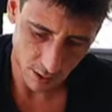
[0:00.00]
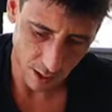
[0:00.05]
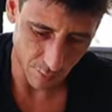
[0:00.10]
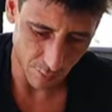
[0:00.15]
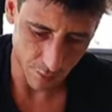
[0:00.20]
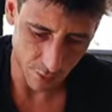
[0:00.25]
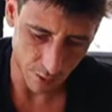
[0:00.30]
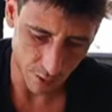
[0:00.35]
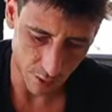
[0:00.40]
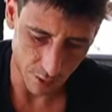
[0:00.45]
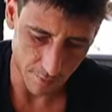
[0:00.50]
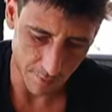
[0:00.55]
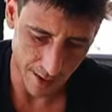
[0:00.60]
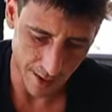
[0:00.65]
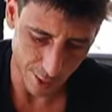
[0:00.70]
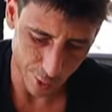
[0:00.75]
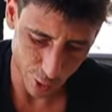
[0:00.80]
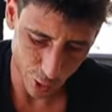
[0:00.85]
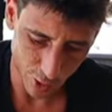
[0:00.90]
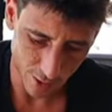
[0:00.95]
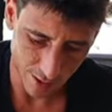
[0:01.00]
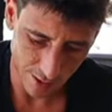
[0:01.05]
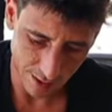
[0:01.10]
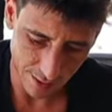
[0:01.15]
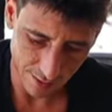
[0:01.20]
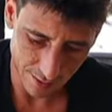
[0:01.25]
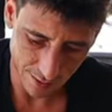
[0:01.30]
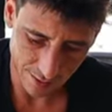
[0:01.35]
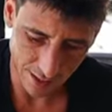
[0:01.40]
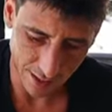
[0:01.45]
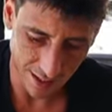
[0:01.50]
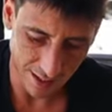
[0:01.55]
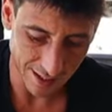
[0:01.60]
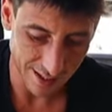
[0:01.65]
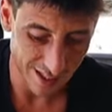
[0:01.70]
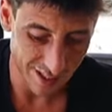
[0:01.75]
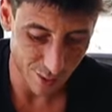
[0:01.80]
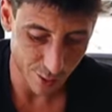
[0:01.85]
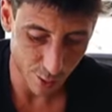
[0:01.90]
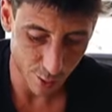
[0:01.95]
I want another match. Can
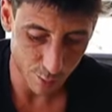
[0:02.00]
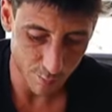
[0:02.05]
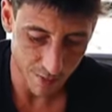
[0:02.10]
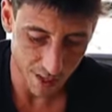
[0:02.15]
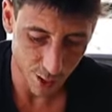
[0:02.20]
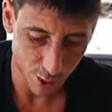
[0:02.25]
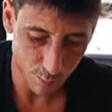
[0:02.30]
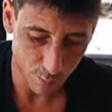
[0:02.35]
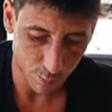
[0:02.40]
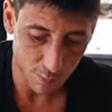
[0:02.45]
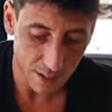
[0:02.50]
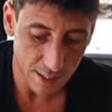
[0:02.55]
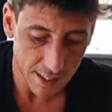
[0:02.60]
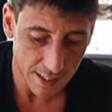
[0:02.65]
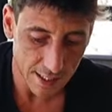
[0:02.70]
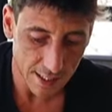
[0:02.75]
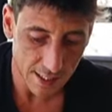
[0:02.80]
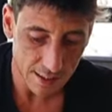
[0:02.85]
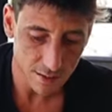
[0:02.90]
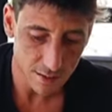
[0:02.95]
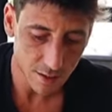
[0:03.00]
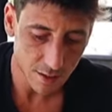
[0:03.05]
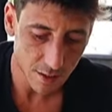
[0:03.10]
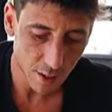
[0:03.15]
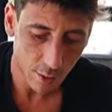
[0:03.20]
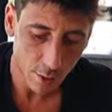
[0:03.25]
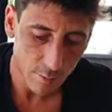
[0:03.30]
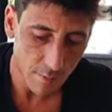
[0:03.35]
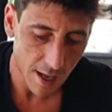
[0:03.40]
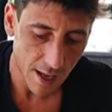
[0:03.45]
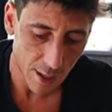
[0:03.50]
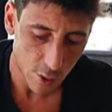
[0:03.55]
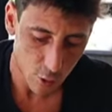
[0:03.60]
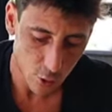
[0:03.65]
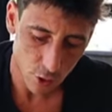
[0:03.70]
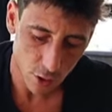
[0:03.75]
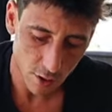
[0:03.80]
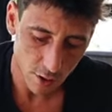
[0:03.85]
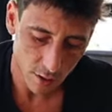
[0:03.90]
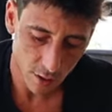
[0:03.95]
I get another match? Please, another
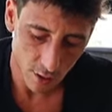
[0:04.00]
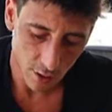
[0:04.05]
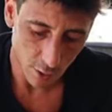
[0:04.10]
match.